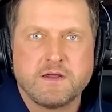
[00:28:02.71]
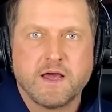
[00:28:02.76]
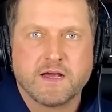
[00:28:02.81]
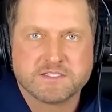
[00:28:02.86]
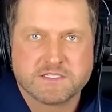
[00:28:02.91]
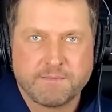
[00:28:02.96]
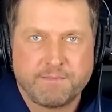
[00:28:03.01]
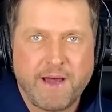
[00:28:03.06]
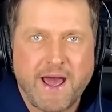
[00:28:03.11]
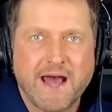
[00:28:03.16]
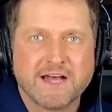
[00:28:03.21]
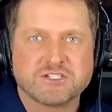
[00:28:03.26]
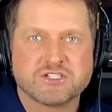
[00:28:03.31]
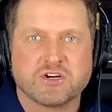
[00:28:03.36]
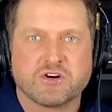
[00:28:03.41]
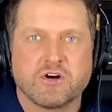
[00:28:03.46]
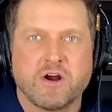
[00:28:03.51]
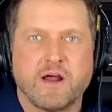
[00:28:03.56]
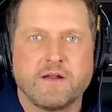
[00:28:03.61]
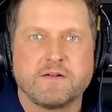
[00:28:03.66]
as a
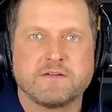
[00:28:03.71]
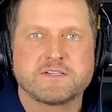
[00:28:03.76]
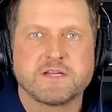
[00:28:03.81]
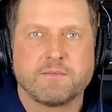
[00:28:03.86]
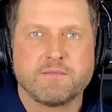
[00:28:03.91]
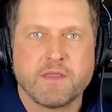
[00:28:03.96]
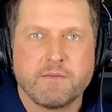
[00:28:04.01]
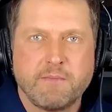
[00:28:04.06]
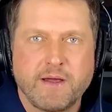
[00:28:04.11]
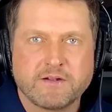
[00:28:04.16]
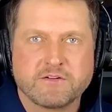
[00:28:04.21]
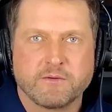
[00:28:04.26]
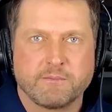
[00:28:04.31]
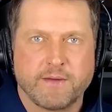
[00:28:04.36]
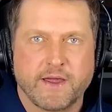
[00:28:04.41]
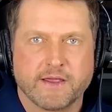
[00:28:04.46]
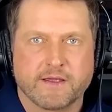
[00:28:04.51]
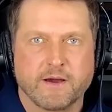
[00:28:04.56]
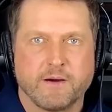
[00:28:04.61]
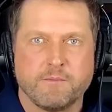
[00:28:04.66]
passer and some of the mental
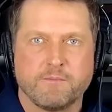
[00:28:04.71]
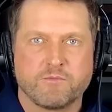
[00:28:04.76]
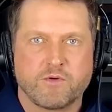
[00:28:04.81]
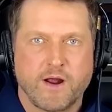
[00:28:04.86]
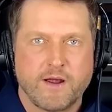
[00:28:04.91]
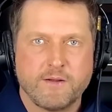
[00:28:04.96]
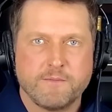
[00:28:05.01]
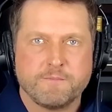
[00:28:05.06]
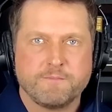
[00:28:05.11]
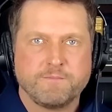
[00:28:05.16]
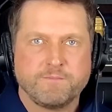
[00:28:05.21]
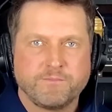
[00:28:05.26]
makeup, right?